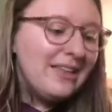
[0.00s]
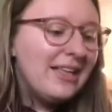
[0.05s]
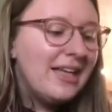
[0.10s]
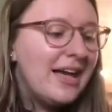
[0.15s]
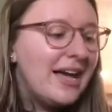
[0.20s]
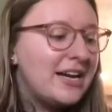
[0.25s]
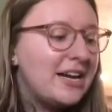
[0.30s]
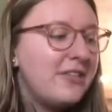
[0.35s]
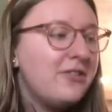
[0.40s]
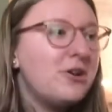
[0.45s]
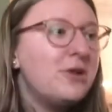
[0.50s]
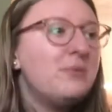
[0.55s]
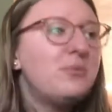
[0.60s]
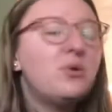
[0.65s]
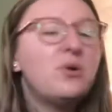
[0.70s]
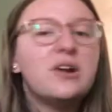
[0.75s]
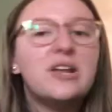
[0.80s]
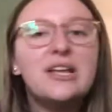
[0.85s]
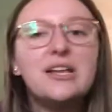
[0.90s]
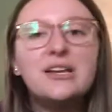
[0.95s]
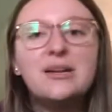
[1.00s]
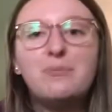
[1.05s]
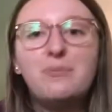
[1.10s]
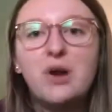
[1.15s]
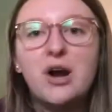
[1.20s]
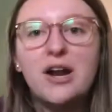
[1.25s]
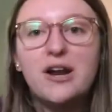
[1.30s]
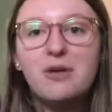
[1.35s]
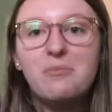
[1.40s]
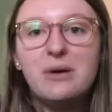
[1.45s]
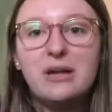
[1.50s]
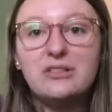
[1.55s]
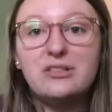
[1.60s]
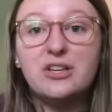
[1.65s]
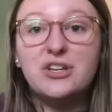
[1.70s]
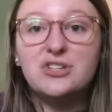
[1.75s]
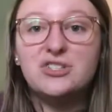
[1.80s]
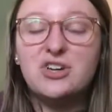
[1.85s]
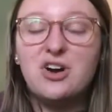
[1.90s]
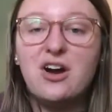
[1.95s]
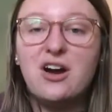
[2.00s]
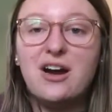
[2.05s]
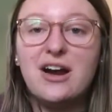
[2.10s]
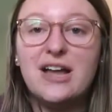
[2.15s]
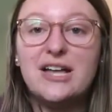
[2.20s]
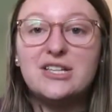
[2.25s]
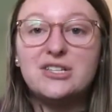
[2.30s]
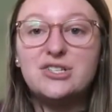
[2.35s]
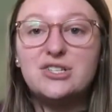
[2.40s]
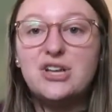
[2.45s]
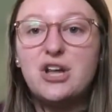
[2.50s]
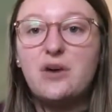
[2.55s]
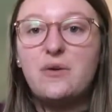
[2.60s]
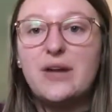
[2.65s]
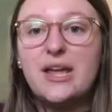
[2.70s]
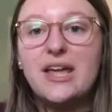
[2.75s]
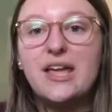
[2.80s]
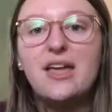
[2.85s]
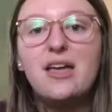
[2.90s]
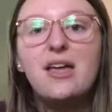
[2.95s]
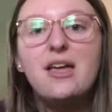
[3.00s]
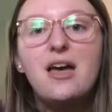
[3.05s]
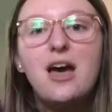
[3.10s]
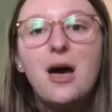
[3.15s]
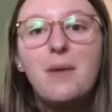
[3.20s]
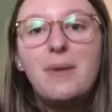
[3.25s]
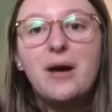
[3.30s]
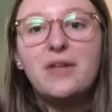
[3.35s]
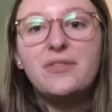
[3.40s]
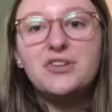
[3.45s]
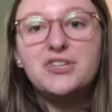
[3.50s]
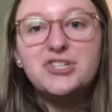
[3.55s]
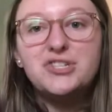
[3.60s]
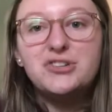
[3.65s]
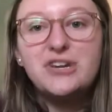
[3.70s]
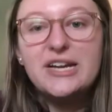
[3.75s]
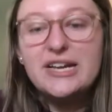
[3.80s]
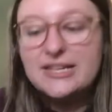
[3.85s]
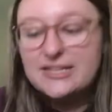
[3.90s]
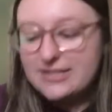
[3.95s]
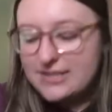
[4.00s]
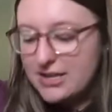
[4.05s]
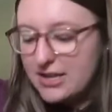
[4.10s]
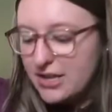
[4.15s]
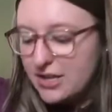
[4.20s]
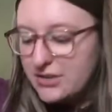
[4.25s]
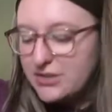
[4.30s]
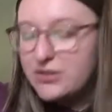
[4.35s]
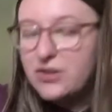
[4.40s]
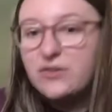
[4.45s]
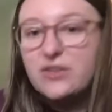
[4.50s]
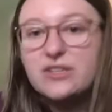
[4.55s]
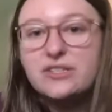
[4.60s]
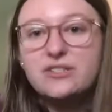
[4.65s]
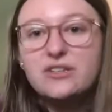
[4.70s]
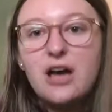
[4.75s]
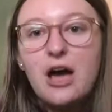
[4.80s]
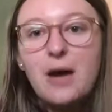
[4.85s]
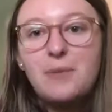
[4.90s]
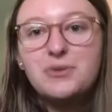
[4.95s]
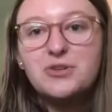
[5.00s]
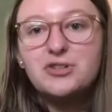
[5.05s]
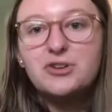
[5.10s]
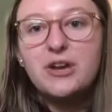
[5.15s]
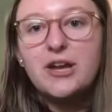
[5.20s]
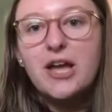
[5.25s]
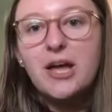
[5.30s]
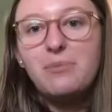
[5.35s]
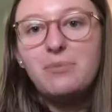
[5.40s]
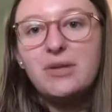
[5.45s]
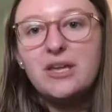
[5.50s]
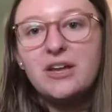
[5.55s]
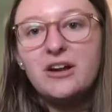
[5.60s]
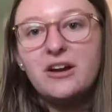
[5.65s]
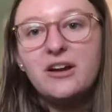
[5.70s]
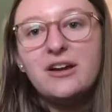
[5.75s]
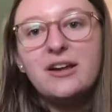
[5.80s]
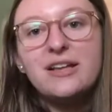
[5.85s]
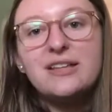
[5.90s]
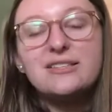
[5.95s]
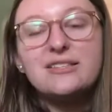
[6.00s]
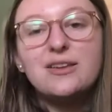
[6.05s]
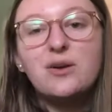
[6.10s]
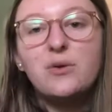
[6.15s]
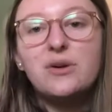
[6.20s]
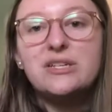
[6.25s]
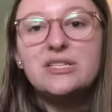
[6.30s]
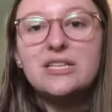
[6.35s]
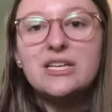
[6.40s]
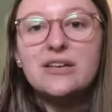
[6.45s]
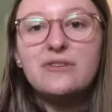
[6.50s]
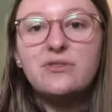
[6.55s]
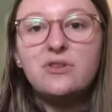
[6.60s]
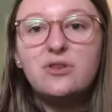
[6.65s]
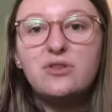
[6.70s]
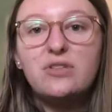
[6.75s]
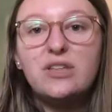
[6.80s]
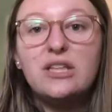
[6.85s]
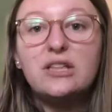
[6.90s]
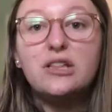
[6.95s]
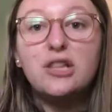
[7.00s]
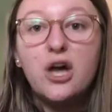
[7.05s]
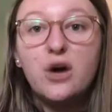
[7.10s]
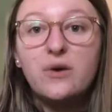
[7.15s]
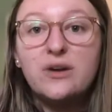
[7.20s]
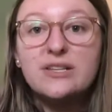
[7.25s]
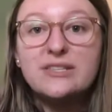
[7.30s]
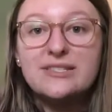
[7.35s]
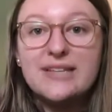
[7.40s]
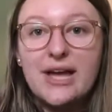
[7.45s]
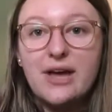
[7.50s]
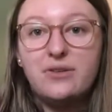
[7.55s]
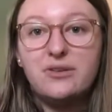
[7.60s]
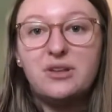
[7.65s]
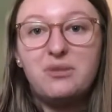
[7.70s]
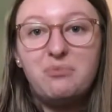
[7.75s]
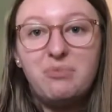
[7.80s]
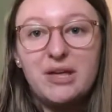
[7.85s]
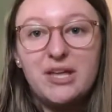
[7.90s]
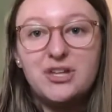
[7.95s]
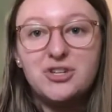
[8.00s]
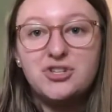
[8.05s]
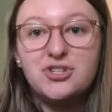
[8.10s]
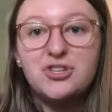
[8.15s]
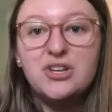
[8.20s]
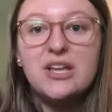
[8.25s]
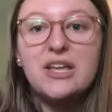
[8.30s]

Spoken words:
Another important part about the guitar is knowing about the strings. So this top string up here is going to give you the lowest sound and pitch.